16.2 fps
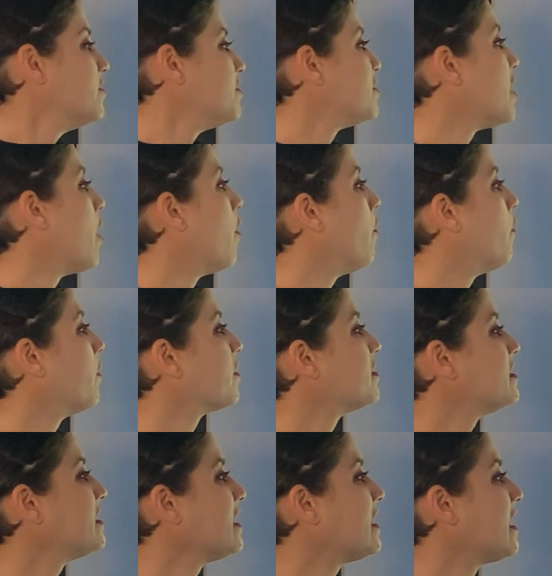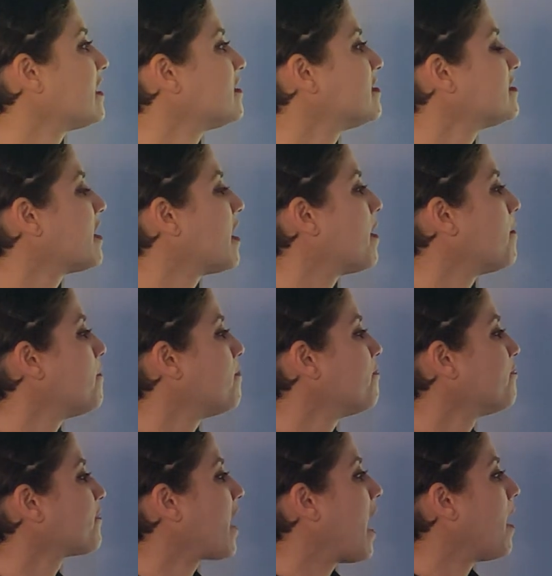So we're seeing some
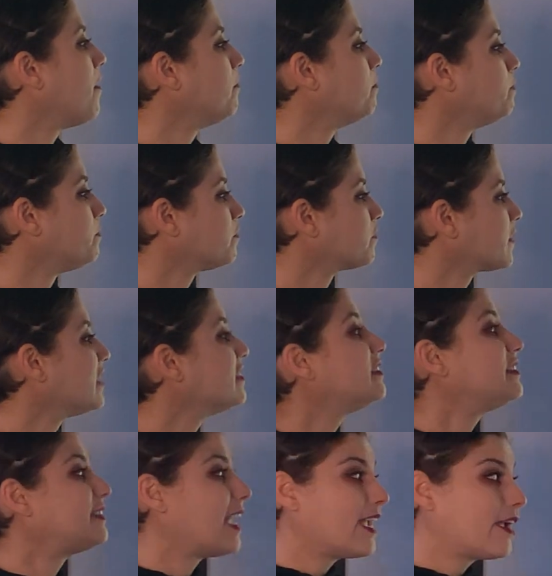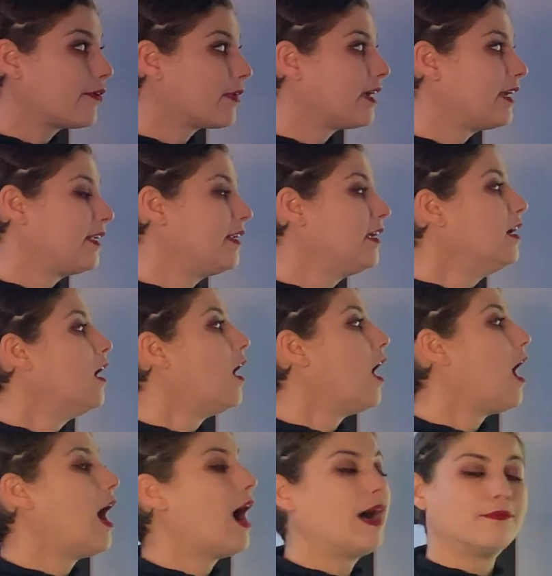um, sacred
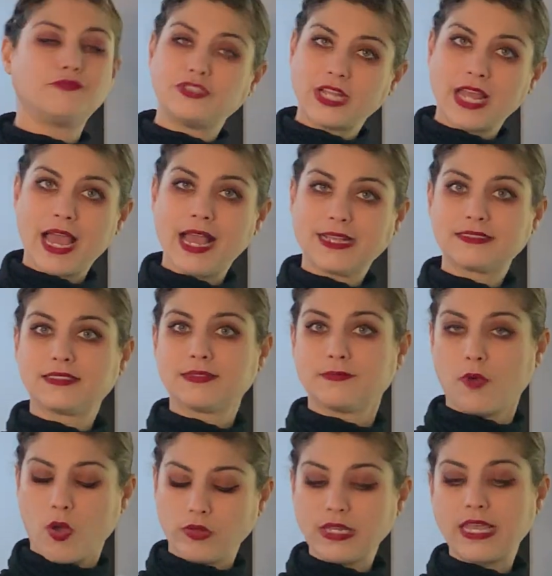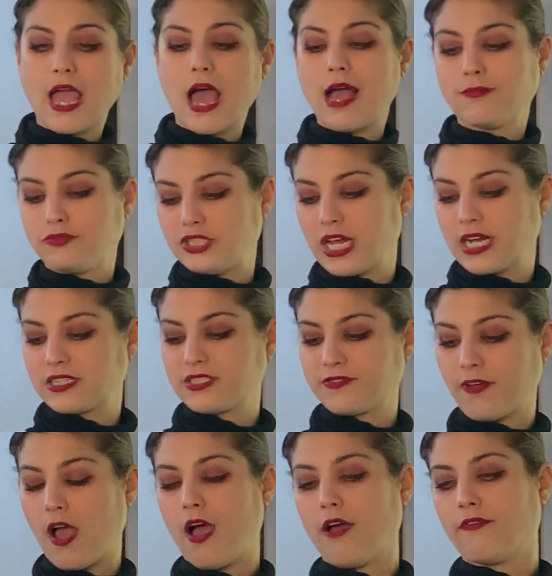objects, some holy
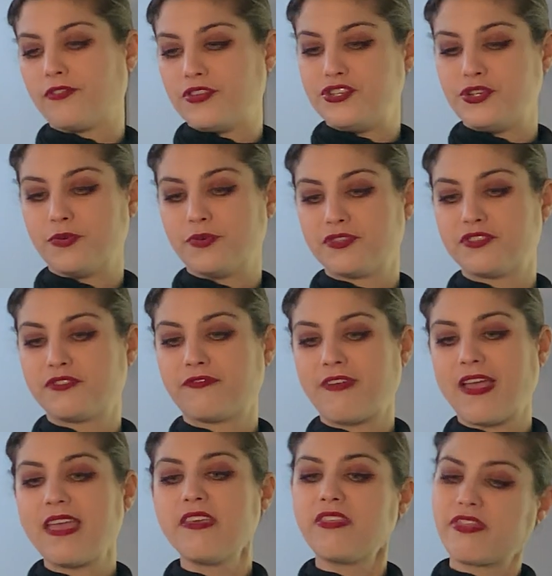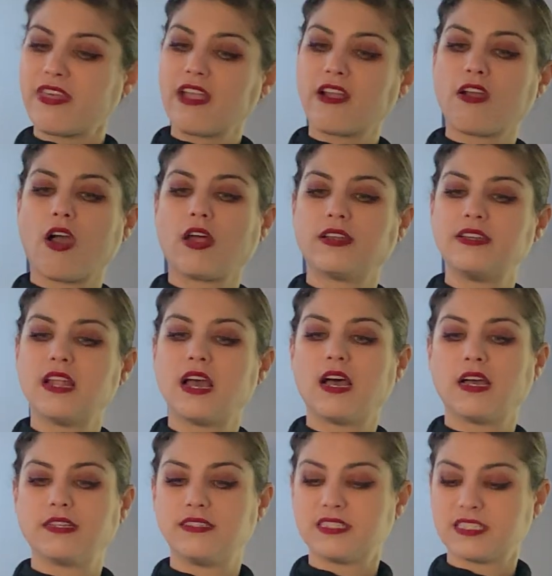objects of the Jewish faith there on
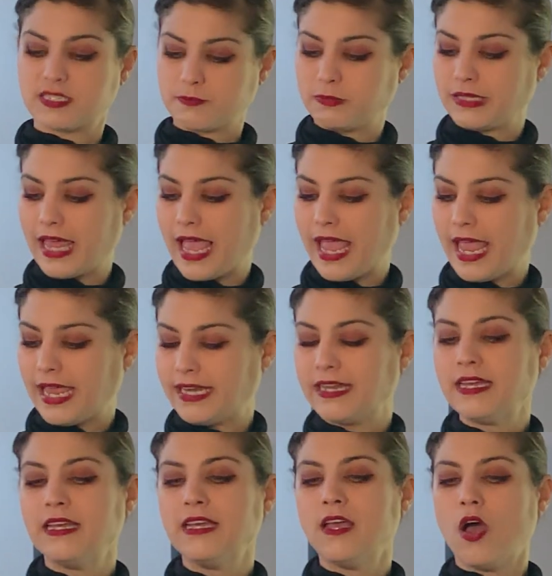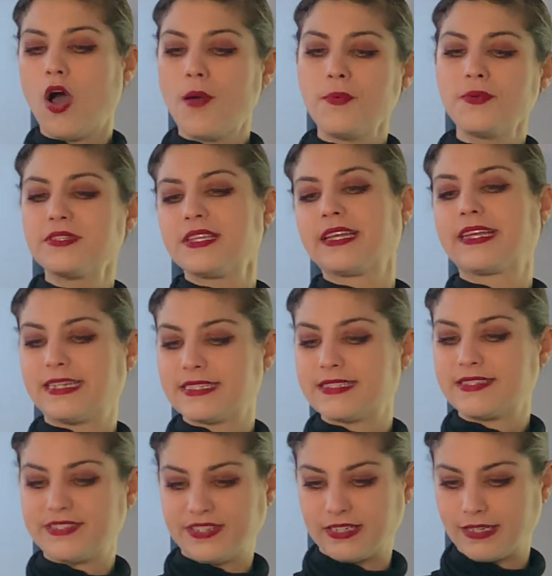uh, almost like in
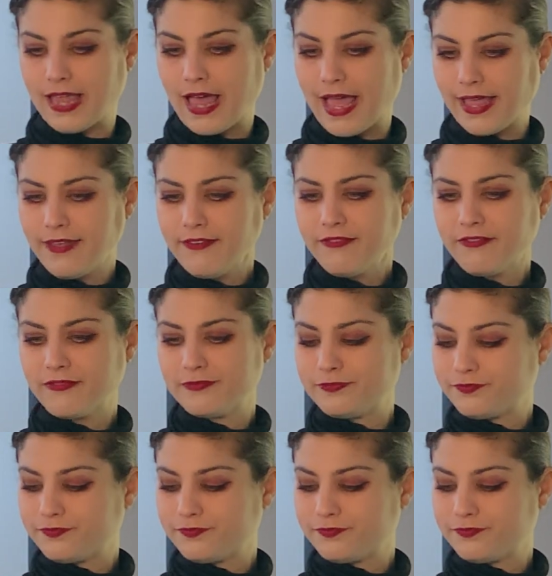a still life.